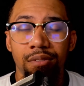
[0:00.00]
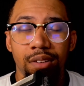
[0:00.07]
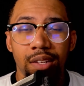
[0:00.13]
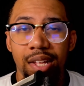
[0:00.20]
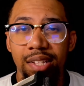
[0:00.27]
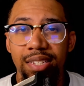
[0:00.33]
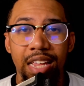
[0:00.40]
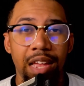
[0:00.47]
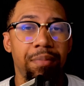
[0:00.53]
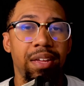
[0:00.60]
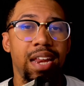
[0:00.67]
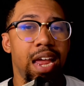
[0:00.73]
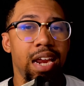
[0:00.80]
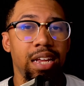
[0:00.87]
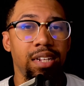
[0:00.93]

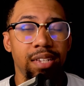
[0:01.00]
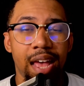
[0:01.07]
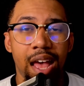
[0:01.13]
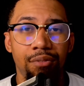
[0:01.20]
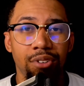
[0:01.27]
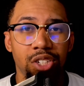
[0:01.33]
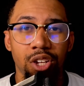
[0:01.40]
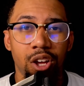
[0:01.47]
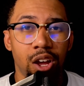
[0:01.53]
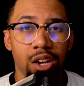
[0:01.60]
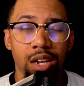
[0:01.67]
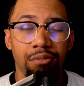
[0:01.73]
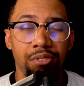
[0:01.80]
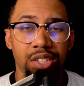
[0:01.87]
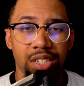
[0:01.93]
intimidating to have a song
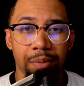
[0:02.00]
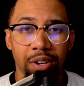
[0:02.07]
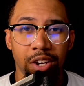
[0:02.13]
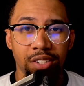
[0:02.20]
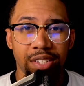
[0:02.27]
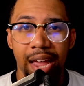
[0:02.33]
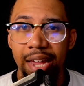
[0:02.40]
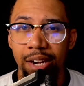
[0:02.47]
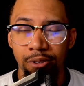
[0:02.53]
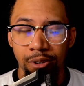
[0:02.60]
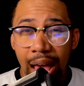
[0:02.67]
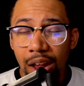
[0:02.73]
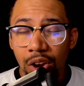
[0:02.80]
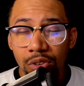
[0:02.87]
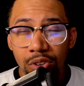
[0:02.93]
of a similar title.
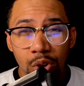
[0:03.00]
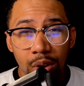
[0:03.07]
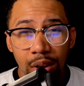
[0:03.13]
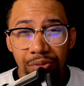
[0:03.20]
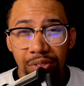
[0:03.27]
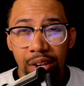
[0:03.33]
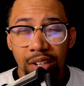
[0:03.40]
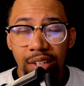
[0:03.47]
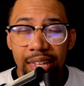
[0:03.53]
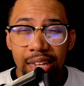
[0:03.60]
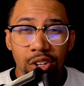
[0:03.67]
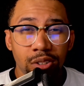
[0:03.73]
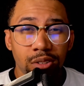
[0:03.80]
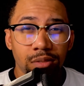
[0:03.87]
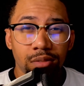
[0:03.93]
I don't know if their
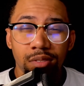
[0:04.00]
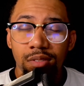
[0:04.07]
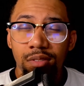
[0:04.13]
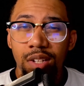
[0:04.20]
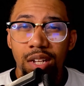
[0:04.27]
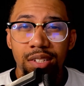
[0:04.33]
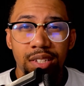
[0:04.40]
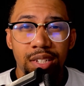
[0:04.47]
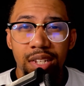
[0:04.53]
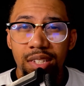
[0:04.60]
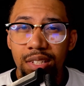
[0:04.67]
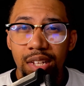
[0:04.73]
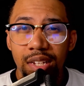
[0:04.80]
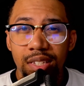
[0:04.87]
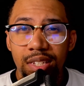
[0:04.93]
legal
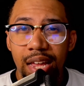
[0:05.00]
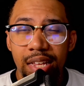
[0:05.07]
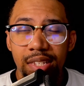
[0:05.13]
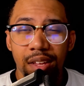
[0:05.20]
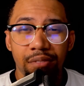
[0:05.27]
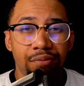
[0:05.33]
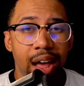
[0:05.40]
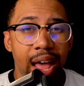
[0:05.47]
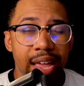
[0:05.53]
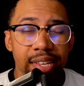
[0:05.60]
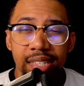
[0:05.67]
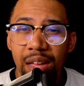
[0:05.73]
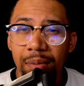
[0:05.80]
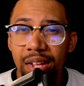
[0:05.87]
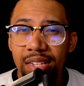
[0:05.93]
assistance has
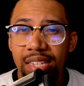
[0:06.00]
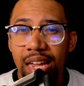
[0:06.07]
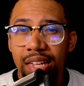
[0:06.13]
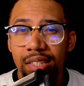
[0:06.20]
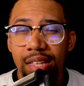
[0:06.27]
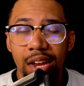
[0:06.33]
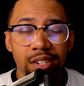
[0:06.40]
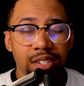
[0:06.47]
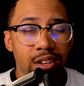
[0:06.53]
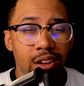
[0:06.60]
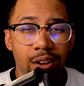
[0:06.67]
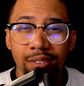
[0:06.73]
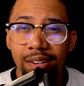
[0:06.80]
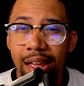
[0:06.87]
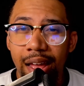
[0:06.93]
advised them to take their
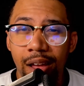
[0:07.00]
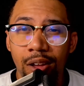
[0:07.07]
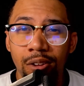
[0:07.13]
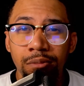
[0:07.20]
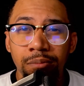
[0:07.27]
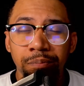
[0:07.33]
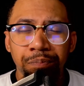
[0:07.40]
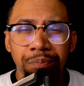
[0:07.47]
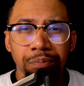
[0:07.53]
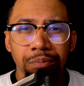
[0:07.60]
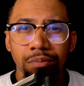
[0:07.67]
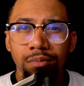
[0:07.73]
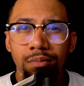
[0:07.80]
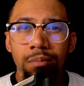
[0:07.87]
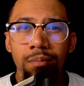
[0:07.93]
song down,
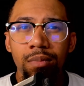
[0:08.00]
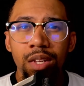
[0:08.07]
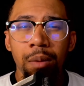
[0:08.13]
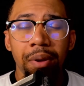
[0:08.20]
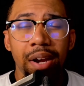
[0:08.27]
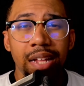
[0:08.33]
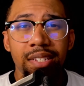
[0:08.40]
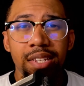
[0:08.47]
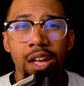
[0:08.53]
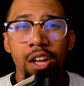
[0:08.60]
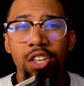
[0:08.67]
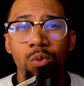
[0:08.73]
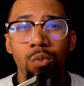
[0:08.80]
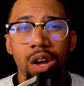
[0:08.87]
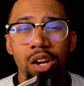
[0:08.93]
but I tell
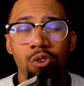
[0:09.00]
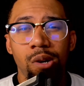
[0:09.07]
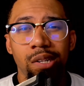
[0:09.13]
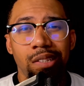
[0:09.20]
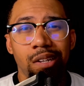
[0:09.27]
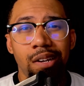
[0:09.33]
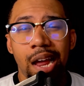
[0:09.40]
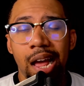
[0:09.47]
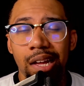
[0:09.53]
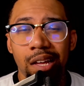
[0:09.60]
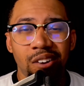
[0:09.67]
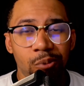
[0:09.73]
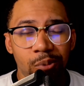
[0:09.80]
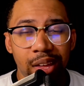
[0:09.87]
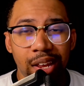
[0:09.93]
you what court they're not
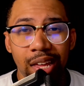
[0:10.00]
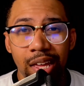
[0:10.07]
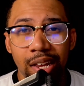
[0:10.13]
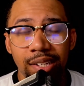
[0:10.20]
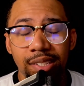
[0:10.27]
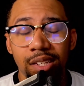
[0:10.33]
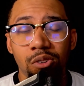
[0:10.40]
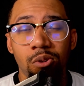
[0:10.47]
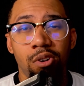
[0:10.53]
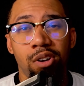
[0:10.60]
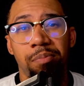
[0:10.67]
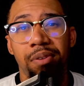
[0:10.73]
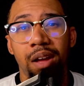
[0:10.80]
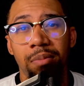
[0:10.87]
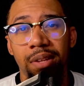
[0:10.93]
gonna win in is the court
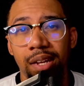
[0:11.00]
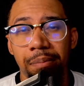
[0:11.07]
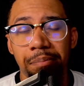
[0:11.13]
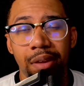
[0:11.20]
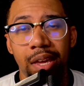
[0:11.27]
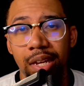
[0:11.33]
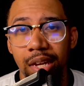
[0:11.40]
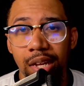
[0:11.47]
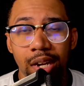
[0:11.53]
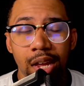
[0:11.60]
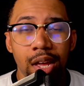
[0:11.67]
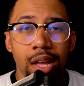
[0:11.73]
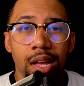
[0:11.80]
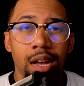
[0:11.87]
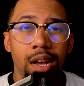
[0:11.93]
of public opinion.
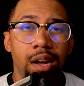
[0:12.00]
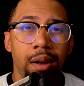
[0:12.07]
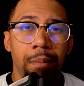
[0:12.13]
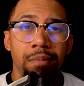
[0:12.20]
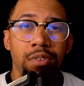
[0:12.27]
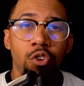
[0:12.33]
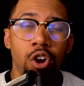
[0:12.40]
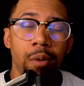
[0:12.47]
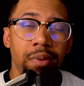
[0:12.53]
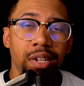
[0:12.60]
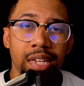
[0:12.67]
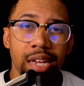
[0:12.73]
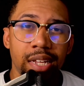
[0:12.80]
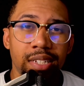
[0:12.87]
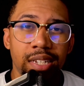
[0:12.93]

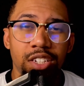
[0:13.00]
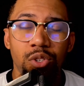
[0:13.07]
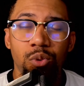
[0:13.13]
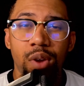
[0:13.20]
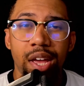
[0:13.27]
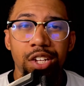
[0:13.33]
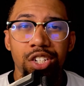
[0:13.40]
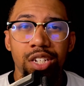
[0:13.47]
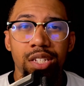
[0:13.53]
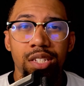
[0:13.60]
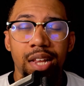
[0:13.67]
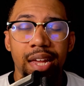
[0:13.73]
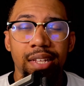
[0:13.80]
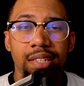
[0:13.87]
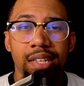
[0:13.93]
Normally in situations
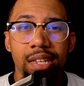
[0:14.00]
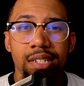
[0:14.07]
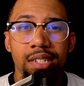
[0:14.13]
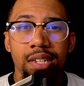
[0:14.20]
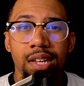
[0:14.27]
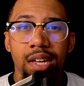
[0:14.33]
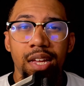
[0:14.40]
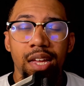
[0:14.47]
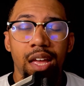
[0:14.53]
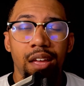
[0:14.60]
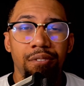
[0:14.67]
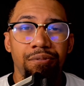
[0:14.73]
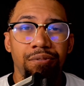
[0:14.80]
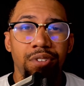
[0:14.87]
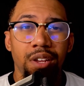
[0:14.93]
like this,
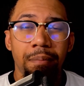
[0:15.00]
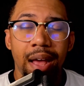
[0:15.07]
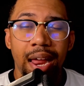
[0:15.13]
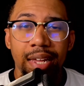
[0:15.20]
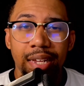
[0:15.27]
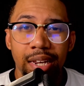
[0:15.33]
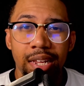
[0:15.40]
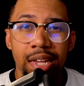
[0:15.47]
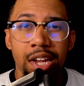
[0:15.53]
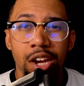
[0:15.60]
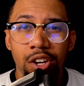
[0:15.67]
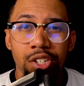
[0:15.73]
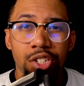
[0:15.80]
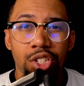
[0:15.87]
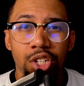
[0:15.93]
if somebody can hear
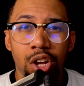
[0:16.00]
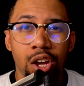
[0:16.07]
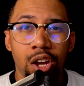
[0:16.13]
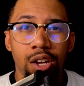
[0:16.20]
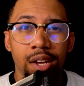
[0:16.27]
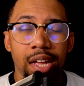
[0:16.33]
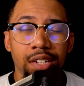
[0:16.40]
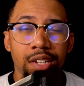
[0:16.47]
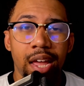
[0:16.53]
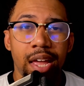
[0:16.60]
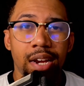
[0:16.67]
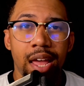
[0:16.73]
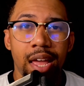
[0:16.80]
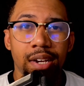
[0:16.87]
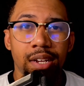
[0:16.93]
the song
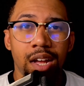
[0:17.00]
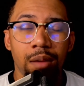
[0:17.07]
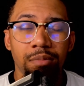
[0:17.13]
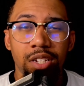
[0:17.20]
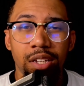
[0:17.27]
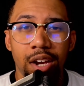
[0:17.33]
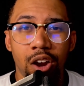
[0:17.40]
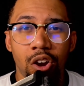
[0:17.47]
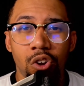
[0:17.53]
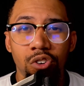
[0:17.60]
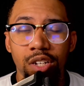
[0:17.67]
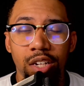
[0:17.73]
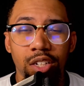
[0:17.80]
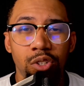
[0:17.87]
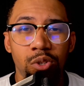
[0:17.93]
and come to their own
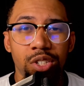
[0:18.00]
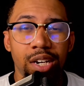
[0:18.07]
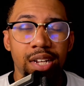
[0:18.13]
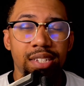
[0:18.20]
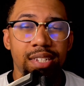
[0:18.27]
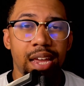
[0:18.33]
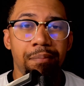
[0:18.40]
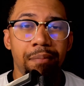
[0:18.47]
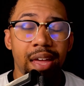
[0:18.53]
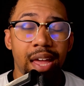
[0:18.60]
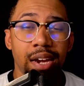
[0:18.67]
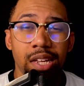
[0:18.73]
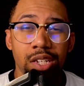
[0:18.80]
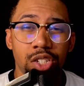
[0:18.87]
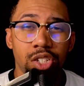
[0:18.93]
conclusion and say,
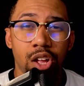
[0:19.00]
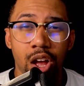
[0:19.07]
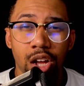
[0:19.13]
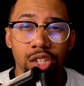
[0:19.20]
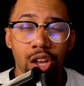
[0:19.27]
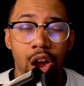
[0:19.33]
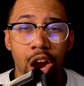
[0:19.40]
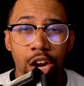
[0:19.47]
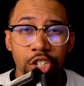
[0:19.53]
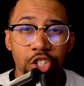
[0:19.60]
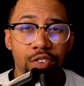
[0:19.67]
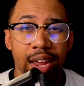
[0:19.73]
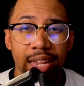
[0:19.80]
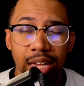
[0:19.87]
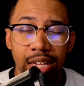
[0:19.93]
man, these songs are
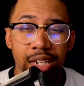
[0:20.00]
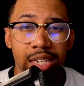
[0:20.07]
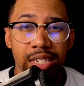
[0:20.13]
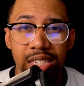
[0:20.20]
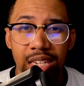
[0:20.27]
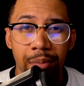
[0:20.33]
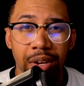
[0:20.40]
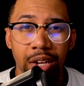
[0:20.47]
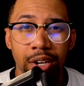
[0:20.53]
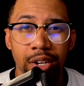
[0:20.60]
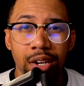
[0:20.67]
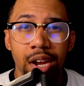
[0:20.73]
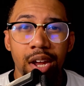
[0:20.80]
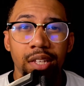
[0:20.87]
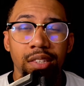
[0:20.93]
strikingly similar,
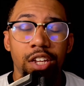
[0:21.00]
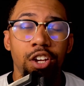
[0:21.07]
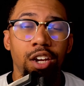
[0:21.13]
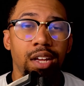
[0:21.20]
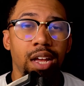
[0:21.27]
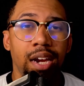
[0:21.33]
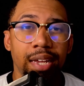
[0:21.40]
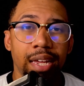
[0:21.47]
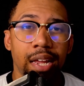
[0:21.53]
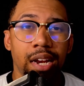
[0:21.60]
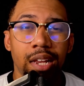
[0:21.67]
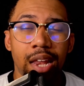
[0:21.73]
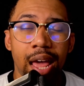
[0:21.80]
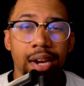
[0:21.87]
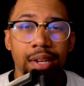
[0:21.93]
then you're gonna get a
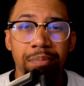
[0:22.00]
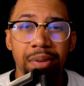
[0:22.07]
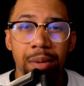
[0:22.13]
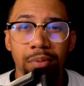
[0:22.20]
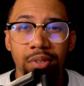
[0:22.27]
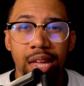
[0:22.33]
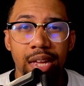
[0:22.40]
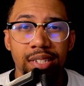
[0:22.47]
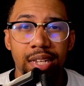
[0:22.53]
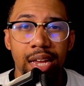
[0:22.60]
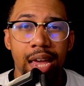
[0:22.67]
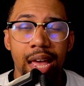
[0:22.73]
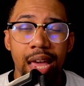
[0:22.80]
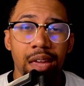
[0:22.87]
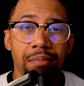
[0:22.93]
lot of people that say,
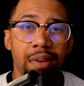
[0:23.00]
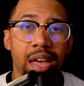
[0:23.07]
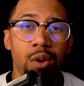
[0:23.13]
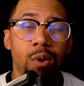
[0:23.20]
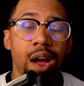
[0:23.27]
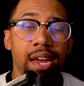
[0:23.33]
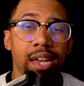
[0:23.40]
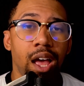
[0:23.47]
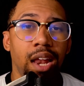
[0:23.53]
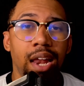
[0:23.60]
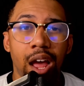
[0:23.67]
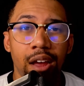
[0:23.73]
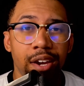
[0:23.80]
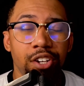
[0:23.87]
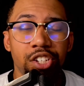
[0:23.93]
hey man, why y'all
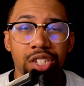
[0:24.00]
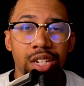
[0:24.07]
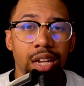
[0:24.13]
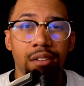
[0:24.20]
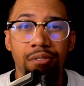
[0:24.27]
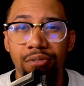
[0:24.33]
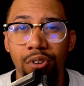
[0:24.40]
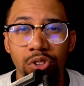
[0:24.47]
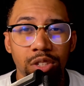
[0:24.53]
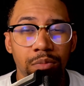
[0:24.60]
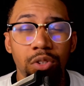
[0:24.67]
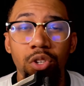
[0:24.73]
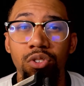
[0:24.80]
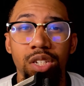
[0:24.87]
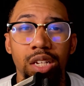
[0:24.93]
out here stealing folks'
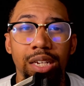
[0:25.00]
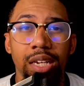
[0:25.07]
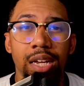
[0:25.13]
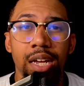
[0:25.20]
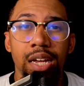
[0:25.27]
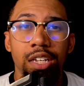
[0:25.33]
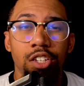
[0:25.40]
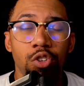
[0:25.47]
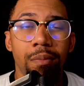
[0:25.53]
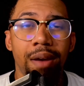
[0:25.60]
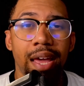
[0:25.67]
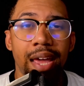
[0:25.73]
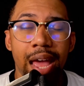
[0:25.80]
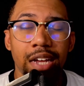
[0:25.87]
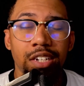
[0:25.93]
music? You
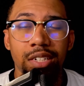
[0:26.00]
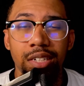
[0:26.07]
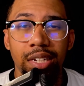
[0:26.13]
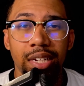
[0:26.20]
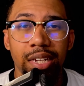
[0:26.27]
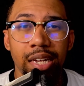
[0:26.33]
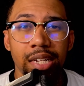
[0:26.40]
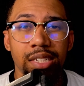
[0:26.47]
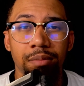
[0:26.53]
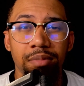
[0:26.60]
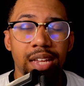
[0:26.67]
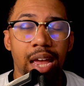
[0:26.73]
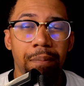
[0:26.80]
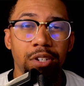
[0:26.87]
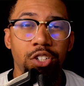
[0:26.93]
might actually get some
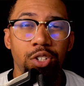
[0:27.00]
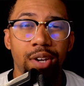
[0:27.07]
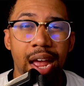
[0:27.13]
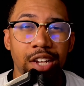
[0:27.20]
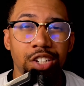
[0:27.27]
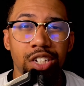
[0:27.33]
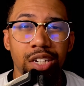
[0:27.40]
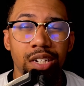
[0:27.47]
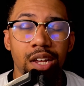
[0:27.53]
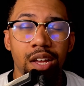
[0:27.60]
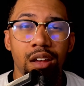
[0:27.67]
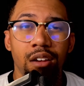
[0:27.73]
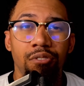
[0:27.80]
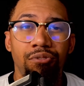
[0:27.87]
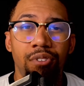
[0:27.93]
type of traction
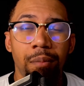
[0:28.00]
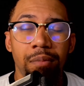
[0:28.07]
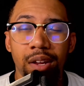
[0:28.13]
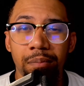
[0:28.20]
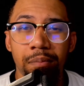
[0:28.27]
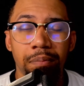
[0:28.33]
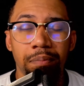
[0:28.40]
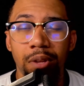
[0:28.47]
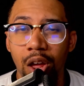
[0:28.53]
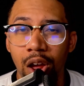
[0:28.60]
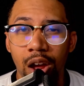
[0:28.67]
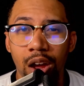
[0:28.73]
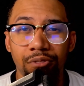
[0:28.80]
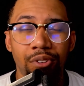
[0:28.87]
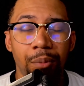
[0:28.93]
from the
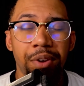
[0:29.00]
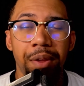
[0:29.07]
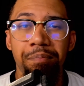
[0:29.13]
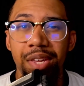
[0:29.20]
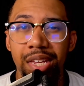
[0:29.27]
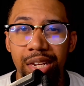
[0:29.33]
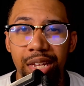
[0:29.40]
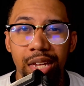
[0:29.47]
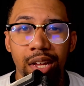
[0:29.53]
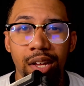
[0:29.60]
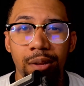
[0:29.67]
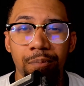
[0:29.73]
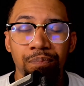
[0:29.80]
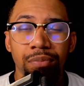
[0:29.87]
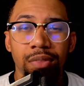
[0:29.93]
blog, from the
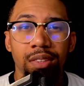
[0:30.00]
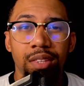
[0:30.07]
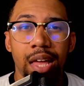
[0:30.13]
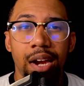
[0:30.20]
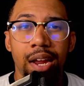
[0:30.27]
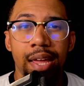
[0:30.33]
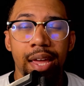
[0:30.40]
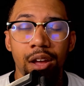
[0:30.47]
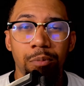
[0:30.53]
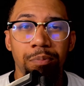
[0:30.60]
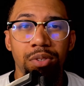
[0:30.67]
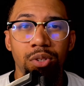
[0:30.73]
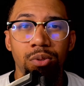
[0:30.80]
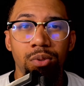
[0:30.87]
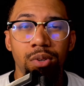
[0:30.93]
media, that'll help
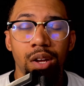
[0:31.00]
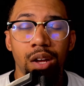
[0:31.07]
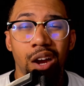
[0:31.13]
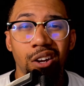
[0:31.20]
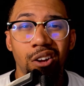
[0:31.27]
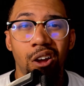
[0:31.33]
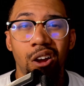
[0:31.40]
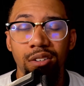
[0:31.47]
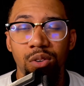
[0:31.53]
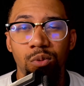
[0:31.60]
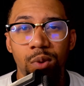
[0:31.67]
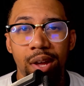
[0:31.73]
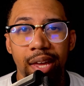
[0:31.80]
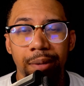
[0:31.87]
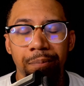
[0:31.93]
you along the
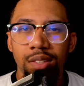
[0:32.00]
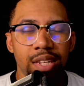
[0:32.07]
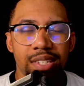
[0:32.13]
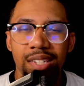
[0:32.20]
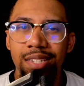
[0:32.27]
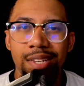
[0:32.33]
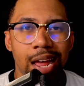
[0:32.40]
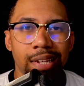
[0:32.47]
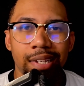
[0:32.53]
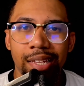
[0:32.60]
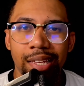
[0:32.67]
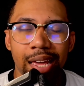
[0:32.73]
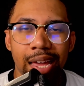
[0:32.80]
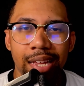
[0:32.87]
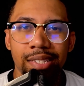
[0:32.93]
way. This is not the
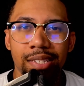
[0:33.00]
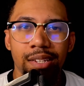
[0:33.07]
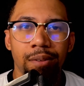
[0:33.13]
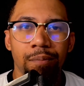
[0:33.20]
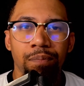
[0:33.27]
case.